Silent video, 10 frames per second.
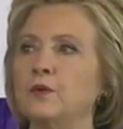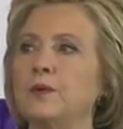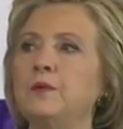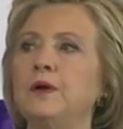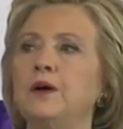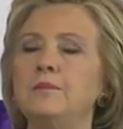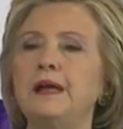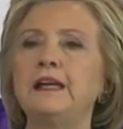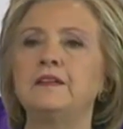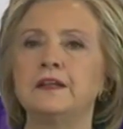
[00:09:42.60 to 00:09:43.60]
we will
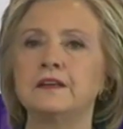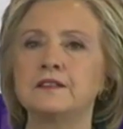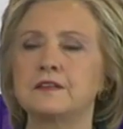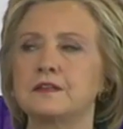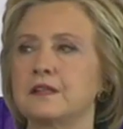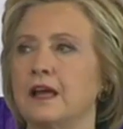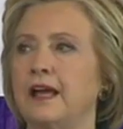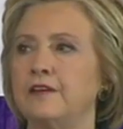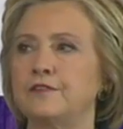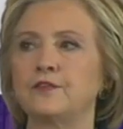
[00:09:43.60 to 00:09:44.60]
make this
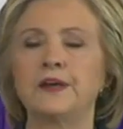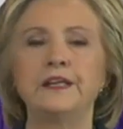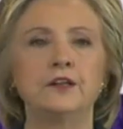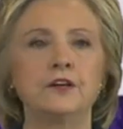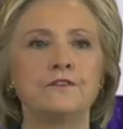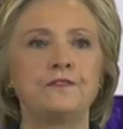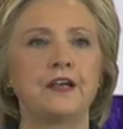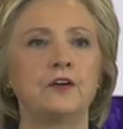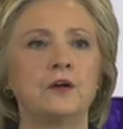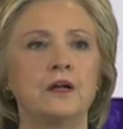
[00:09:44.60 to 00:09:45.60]
a freer,
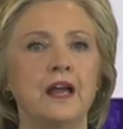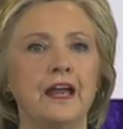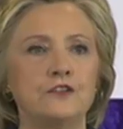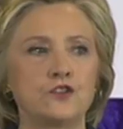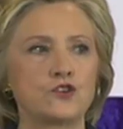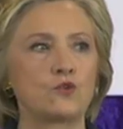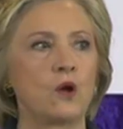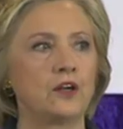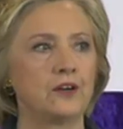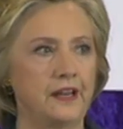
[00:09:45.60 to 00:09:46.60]
fairer, and
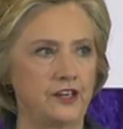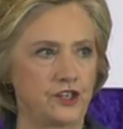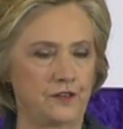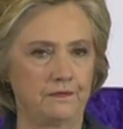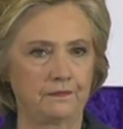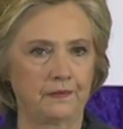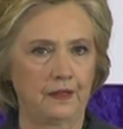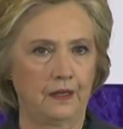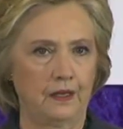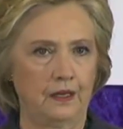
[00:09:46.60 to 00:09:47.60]
stronger nation.
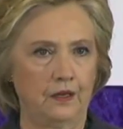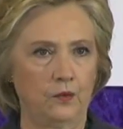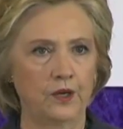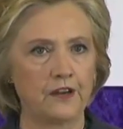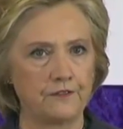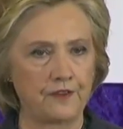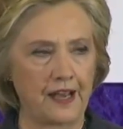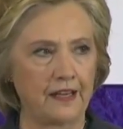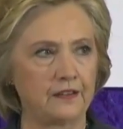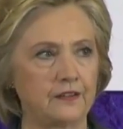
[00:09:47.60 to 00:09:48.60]
We're going to
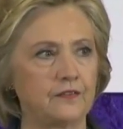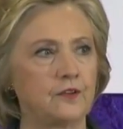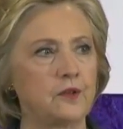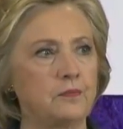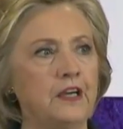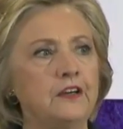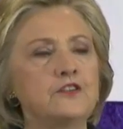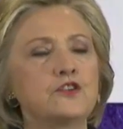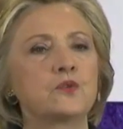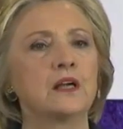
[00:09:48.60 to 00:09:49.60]
fight for the
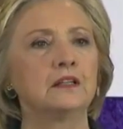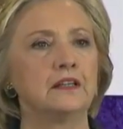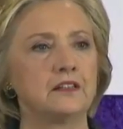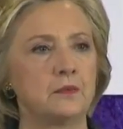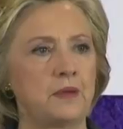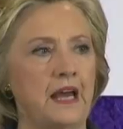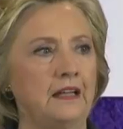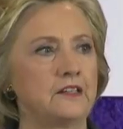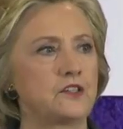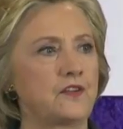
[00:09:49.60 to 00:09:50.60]
parents struggling to
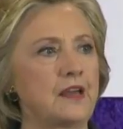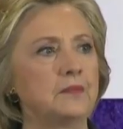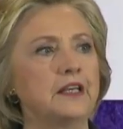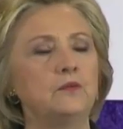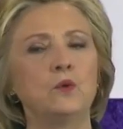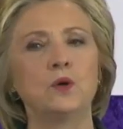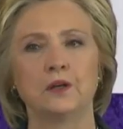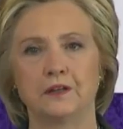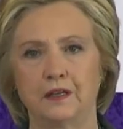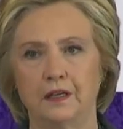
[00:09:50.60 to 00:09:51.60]
balance family and
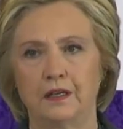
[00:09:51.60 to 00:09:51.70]
work,